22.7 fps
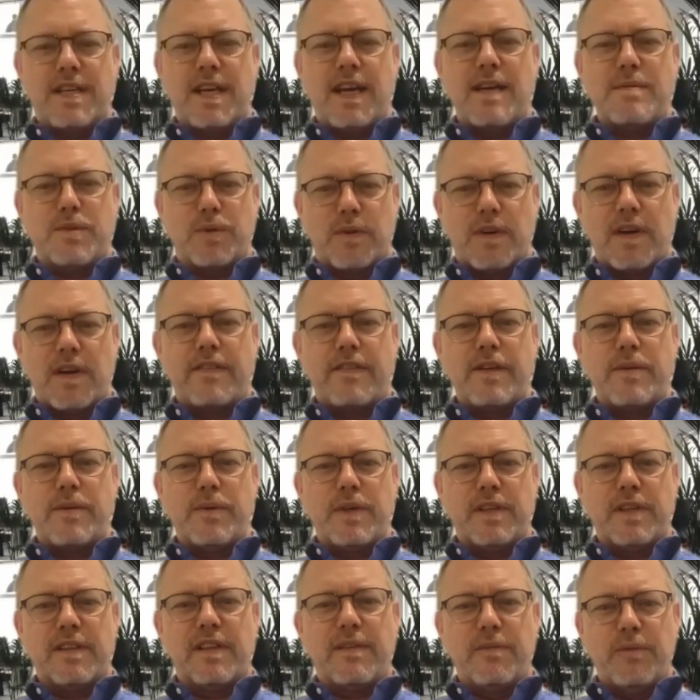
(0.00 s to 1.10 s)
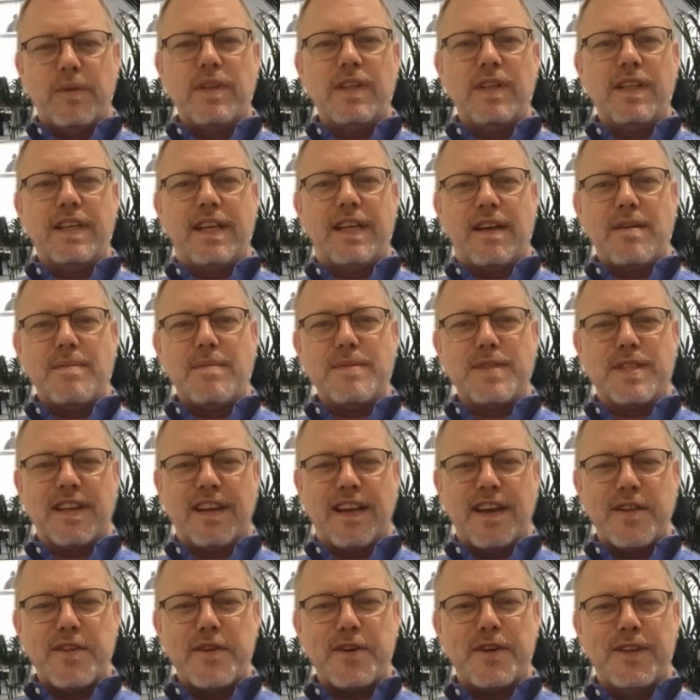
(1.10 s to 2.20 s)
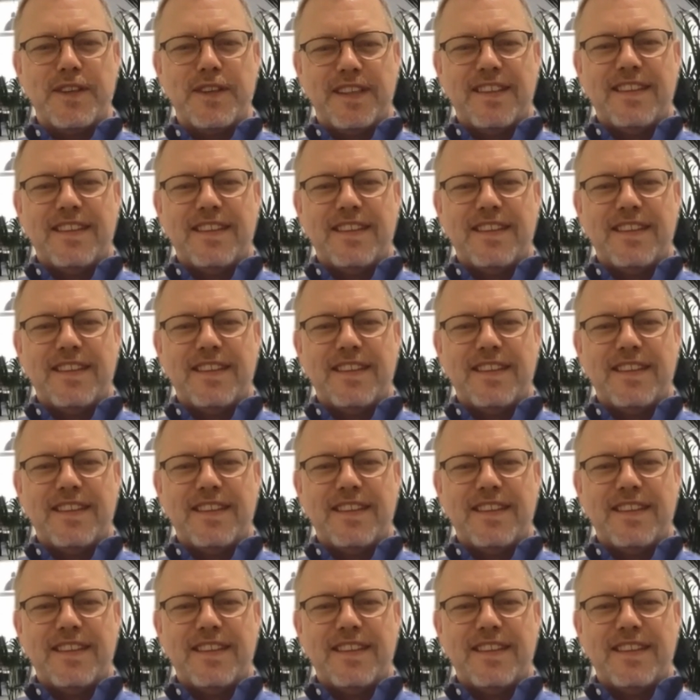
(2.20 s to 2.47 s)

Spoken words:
times where everyone really comes together.